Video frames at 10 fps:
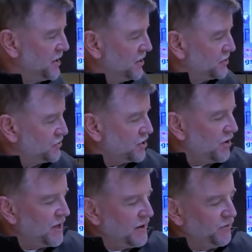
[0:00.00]
So
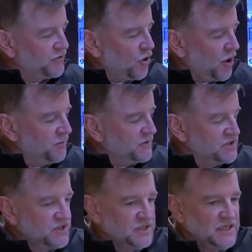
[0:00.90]
starting out with carbon
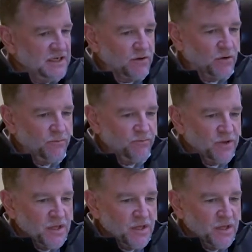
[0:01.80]
steel,